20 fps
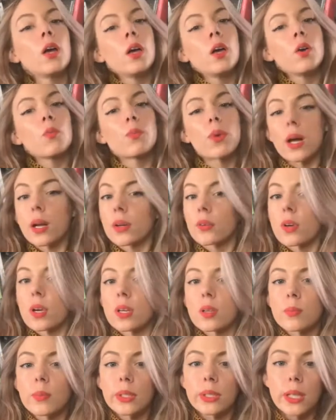product
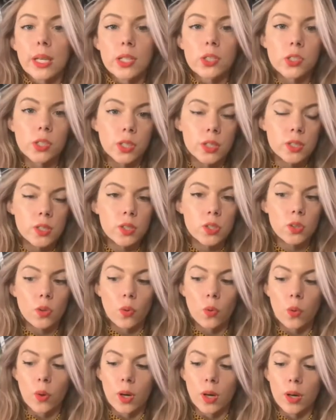recommendations
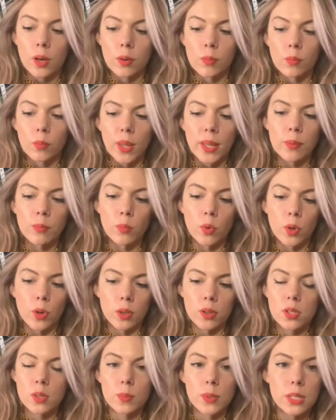or more
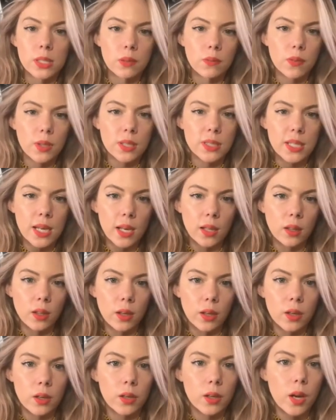specific
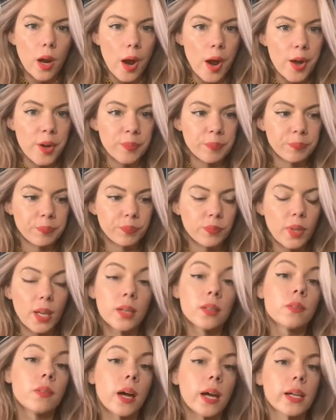tailored
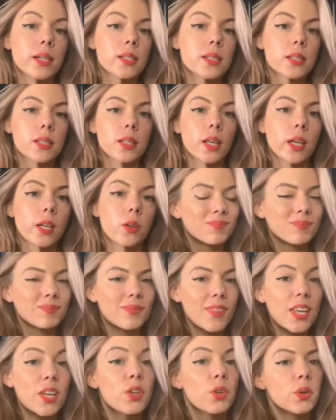advice,
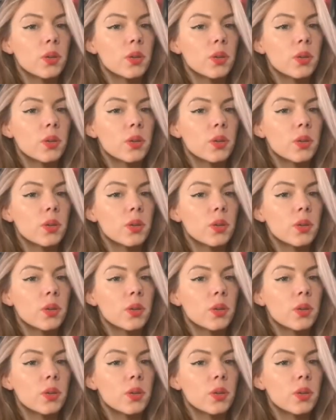you can